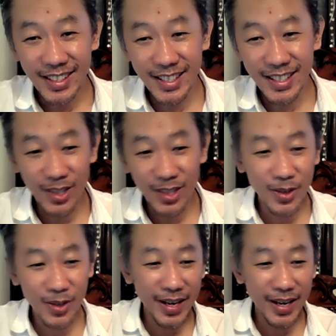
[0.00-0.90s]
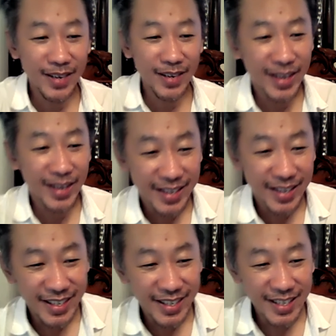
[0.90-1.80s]
It's not going anywhere.
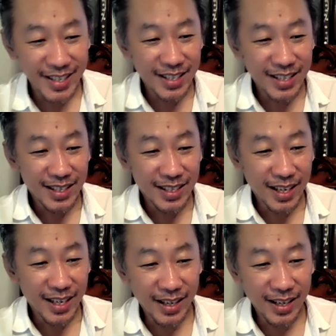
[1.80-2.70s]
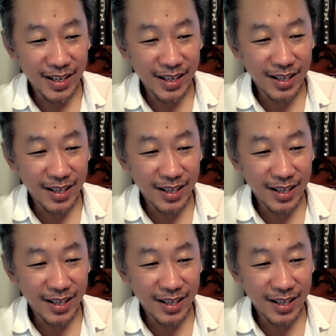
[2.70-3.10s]
And